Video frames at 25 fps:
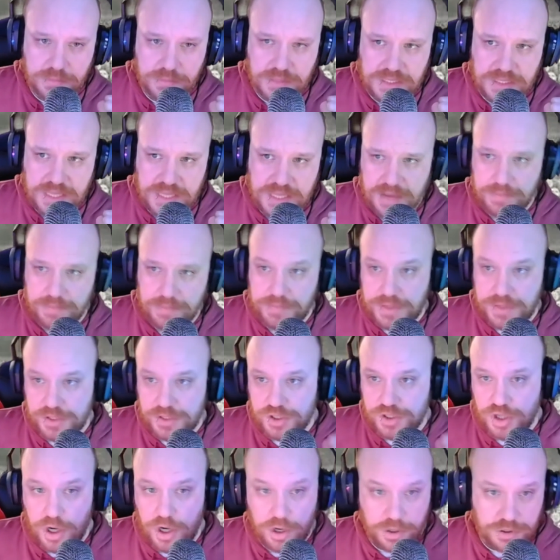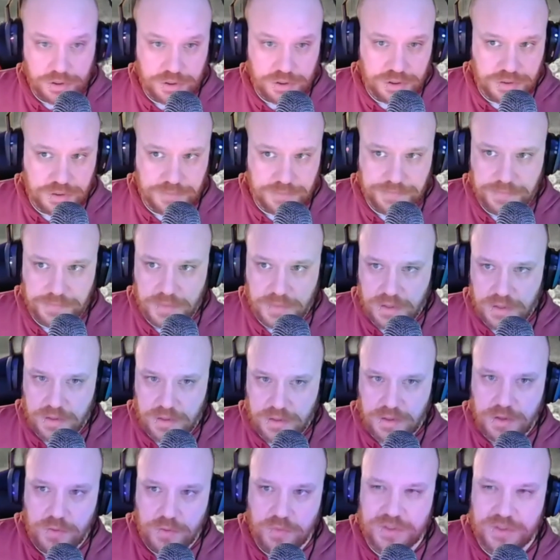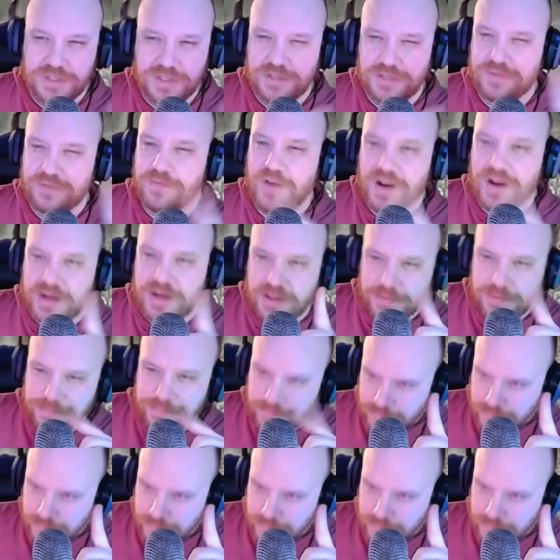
can't be charged, which is funny.